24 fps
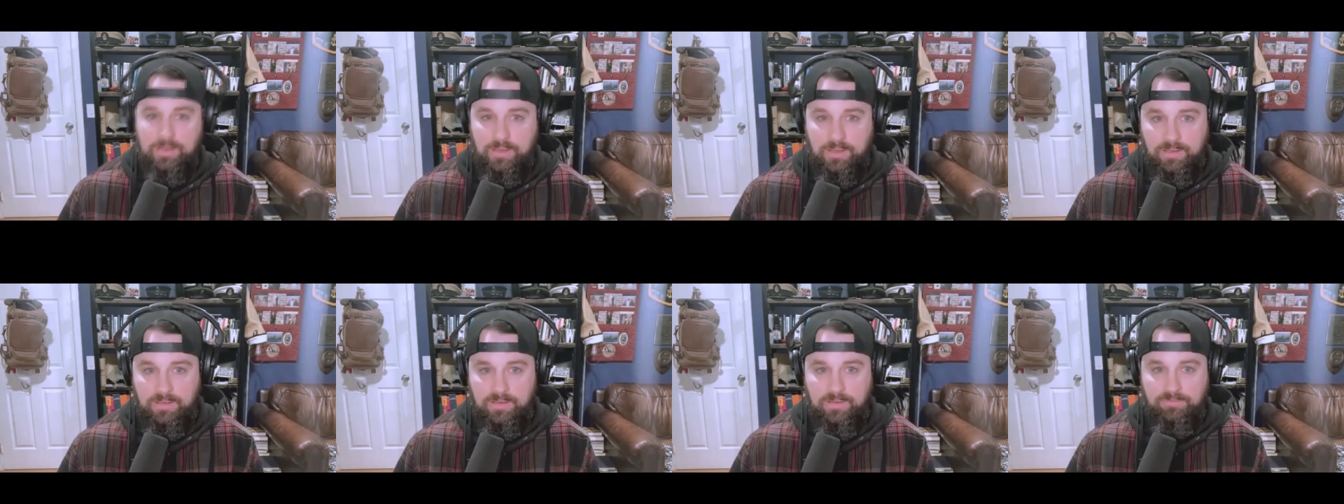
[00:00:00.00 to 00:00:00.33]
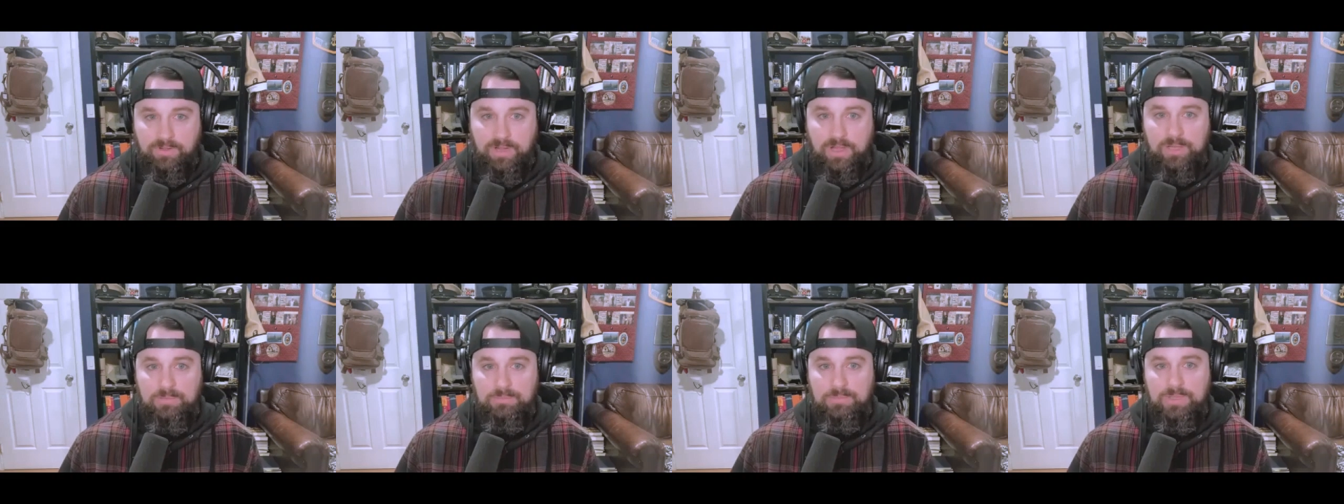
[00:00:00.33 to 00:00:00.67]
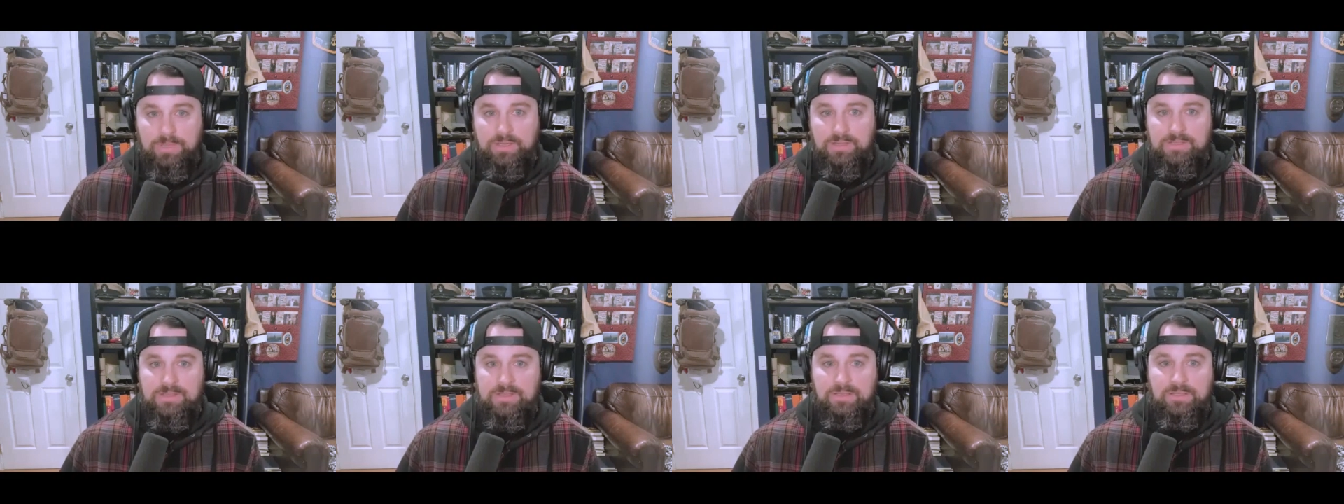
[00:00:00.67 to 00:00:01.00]
in
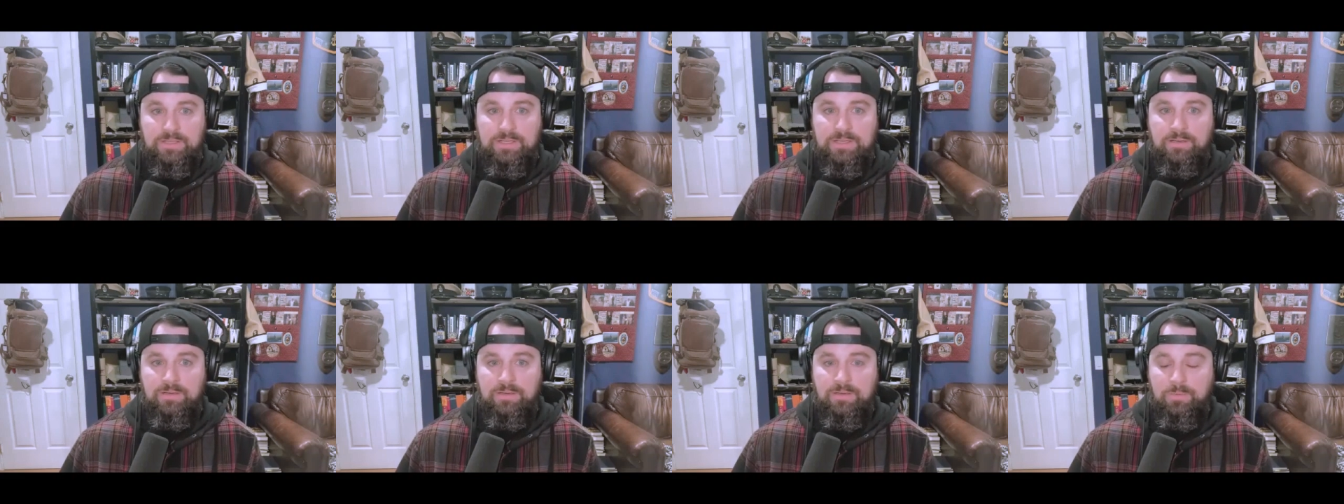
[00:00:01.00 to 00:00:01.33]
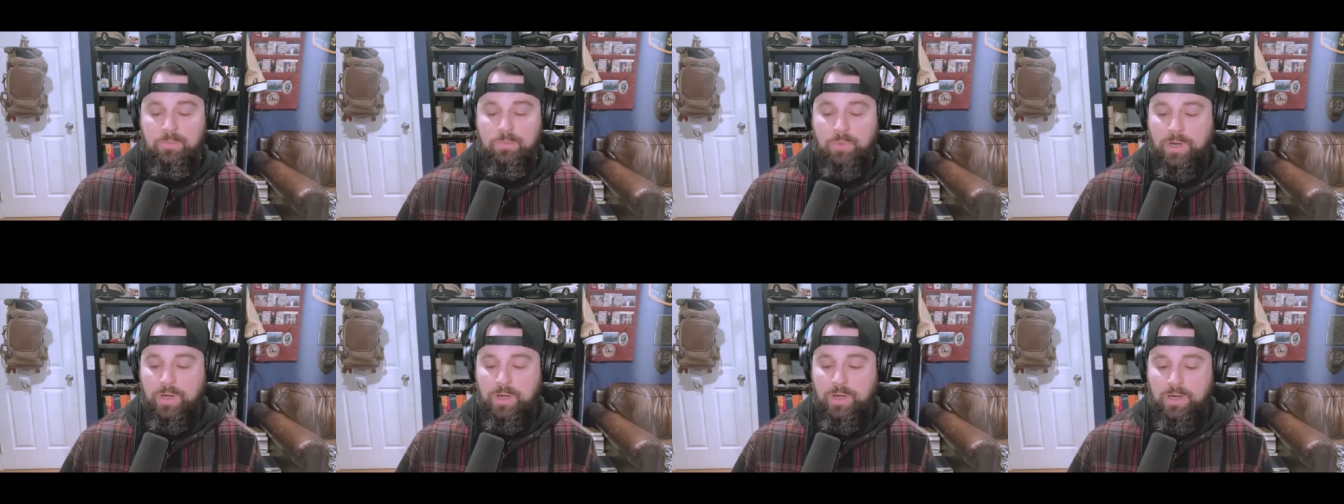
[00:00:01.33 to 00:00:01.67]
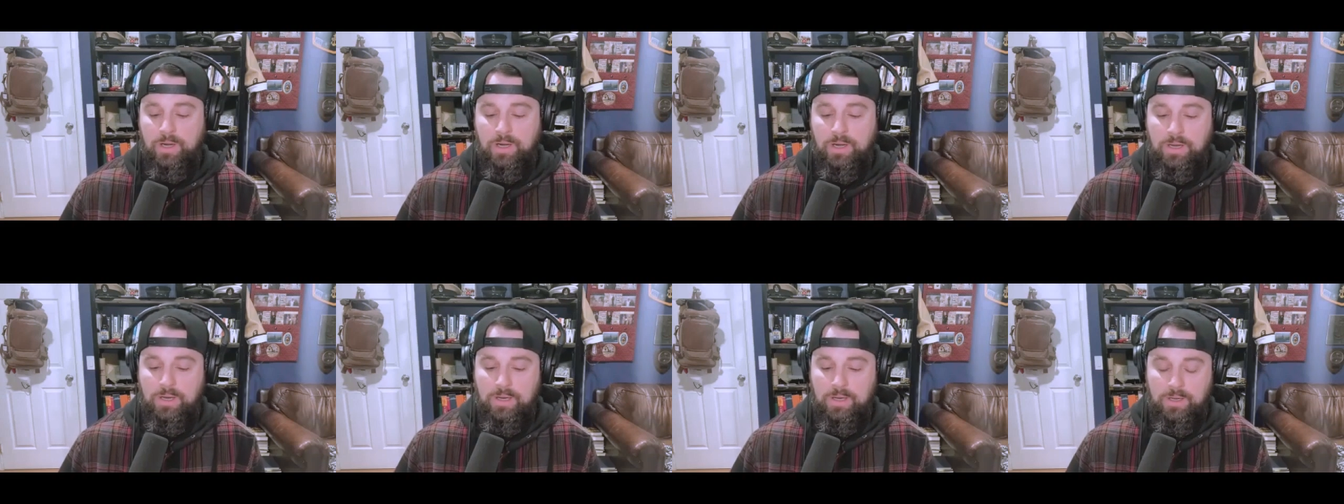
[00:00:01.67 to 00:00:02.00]
development as a leader,
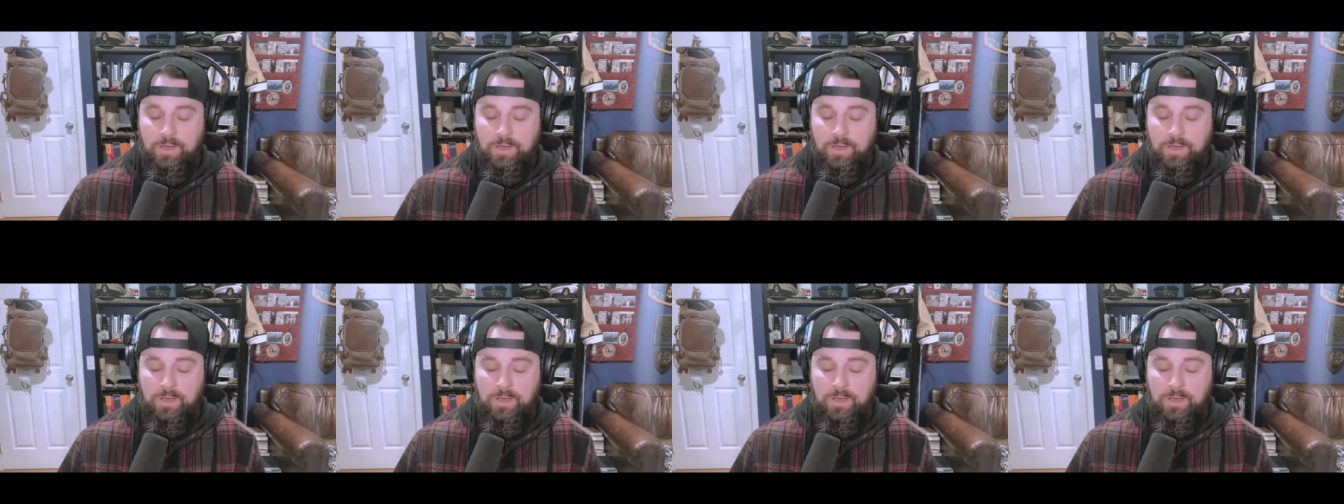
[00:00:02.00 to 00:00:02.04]
where